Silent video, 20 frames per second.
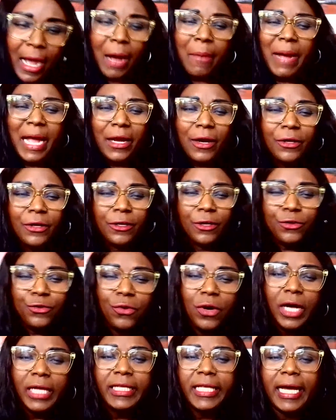am I going to do
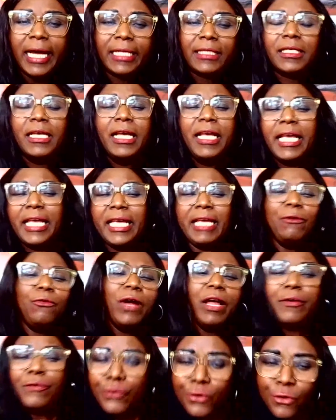all that?
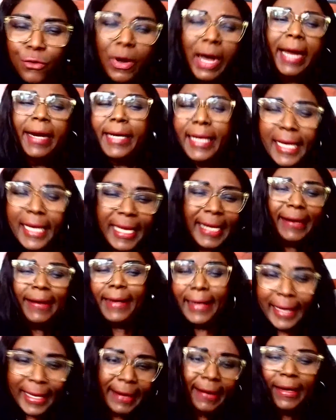When you are really,
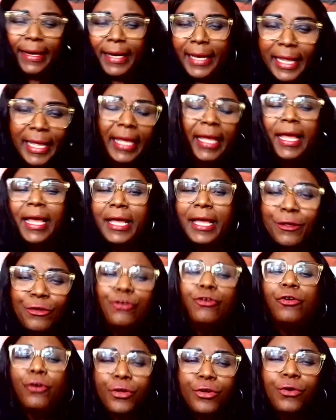really, really,
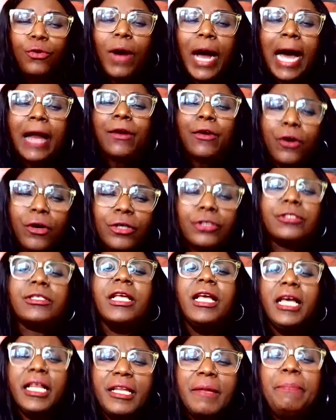you are rose.
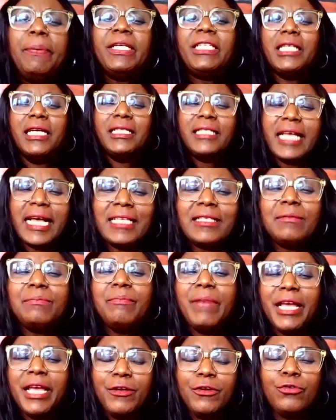The patient has
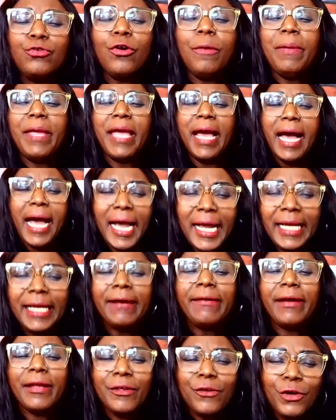made you to be
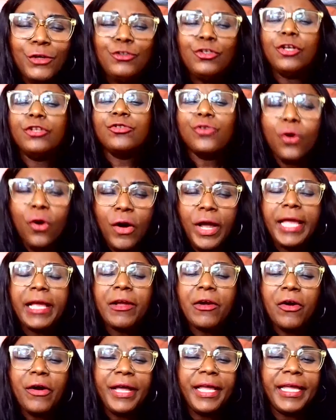angry. You're just
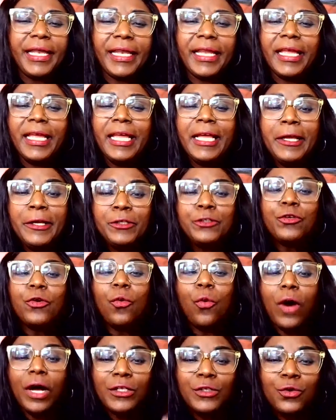going. So
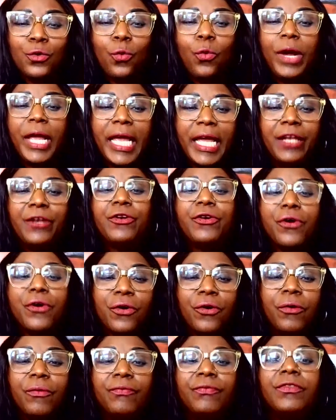what we
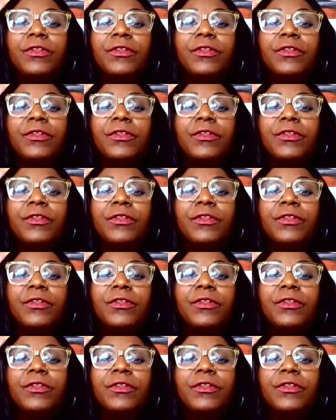do,